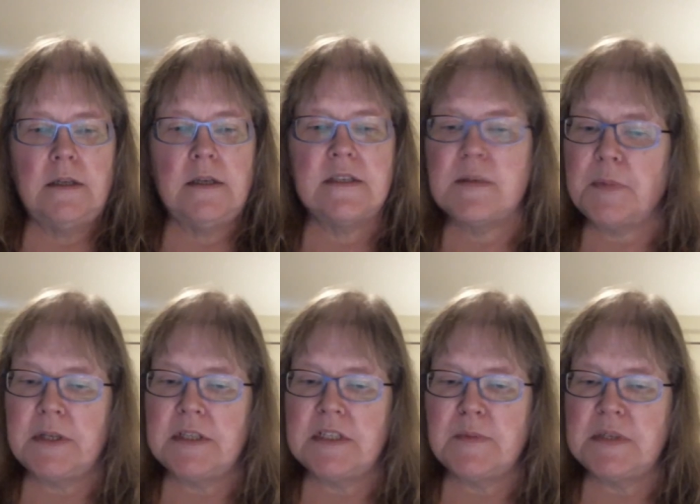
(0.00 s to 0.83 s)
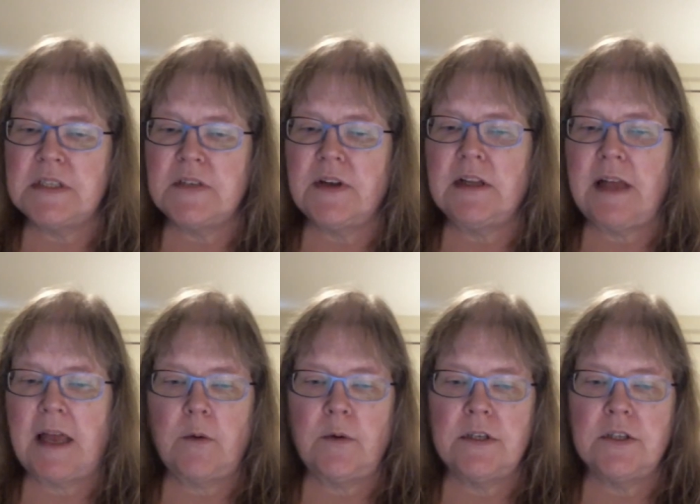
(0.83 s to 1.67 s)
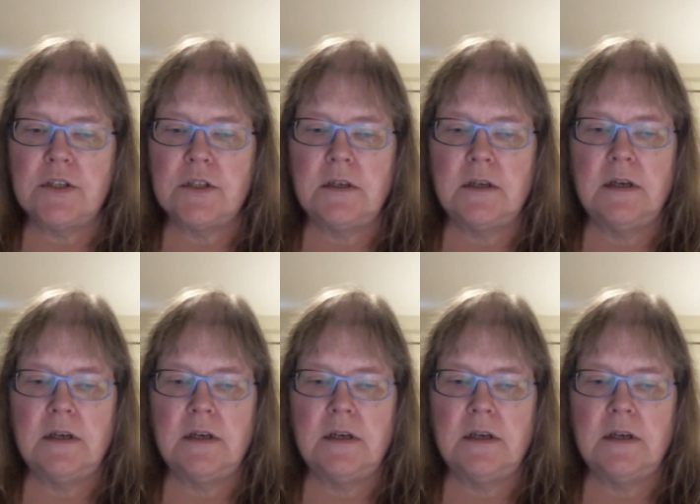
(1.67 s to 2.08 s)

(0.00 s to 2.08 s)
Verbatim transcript: discipline specific language,